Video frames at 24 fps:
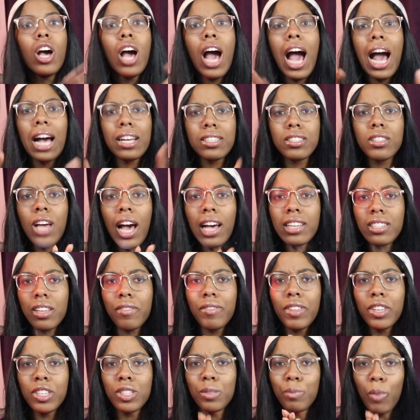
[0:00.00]
as, as of
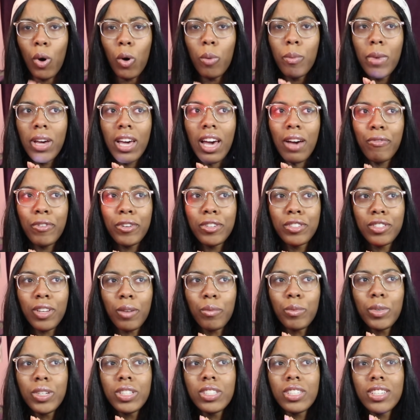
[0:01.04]
this moment, for
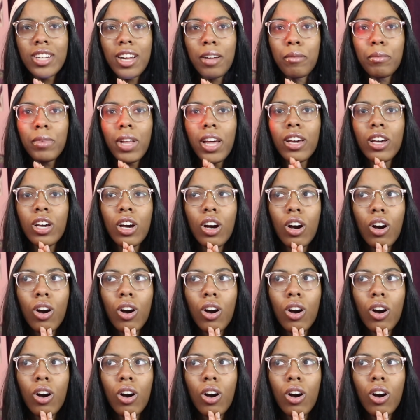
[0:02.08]
some reason, I'm like,